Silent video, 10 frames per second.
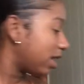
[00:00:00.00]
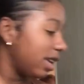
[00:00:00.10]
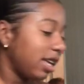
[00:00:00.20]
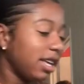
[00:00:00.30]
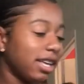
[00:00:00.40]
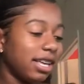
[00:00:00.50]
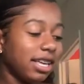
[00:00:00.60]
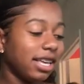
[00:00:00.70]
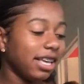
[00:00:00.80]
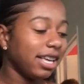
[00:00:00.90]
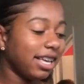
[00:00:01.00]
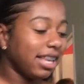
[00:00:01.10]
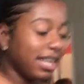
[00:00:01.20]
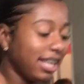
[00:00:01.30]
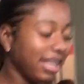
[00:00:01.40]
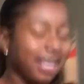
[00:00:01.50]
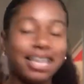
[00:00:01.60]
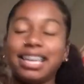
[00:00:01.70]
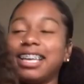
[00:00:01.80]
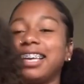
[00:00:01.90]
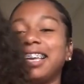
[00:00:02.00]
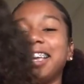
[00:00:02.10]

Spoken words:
This person isn't speaking.